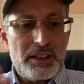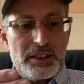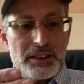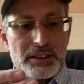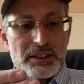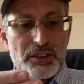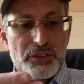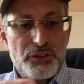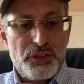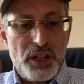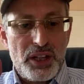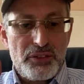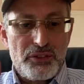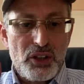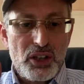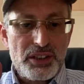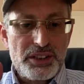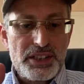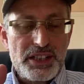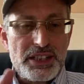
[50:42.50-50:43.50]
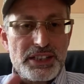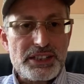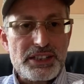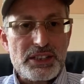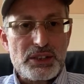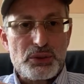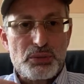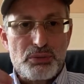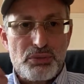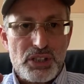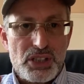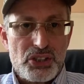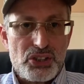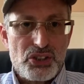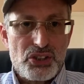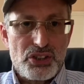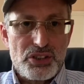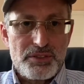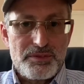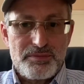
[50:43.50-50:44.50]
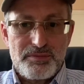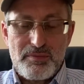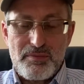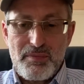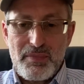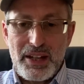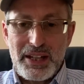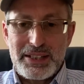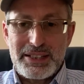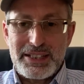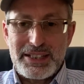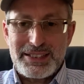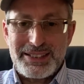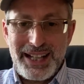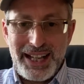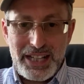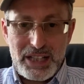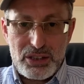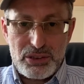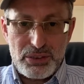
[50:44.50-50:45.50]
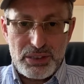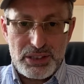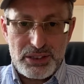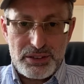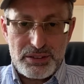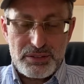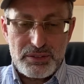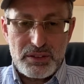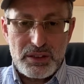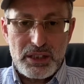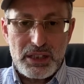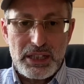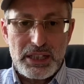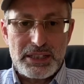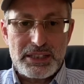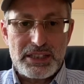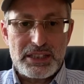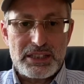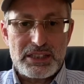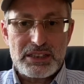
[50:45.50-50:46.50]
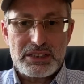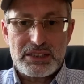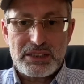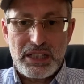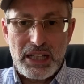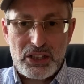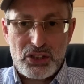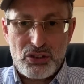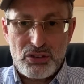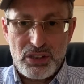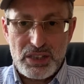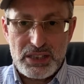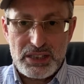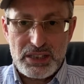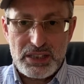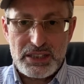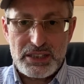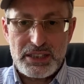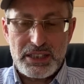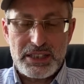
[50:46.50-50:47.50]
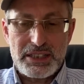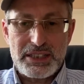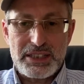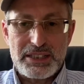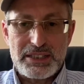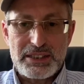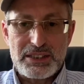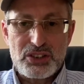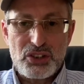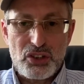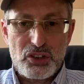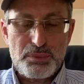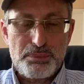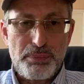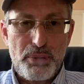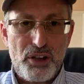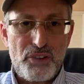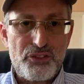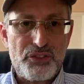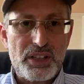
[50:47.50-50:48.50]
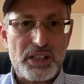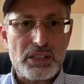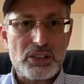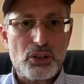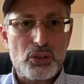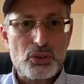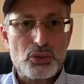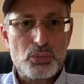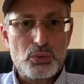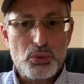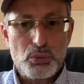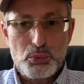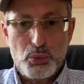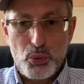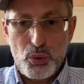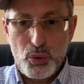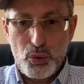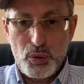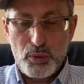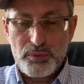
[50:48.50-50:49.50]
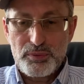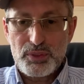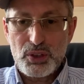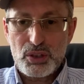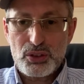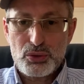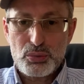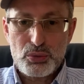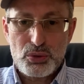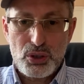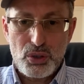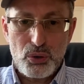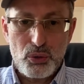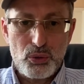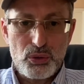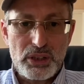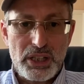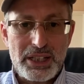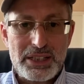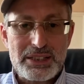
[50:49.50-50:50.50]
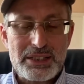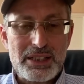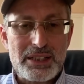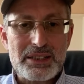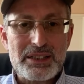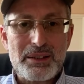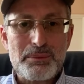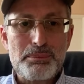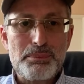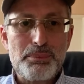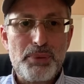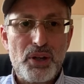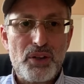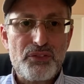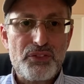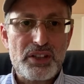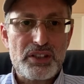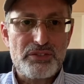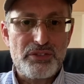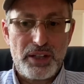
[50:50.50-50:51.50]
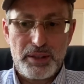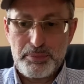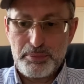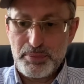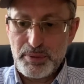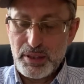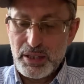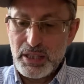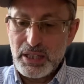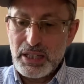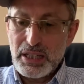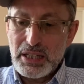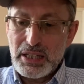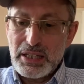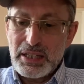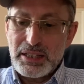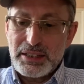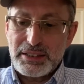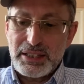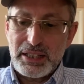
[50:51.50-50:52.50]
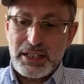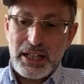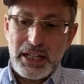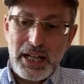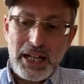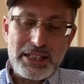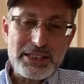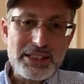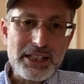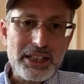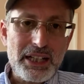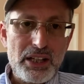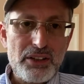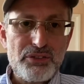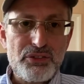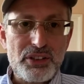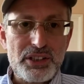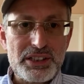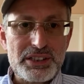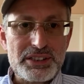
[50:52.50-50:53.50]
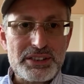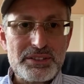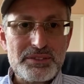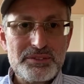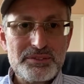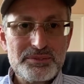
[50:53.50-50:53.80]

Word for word: The flavor on this is rich, it is accurate, it is saturated, it is just perfect, not too warm, not too cold. It's, it's a perfect vape, the, as the Kayfun is.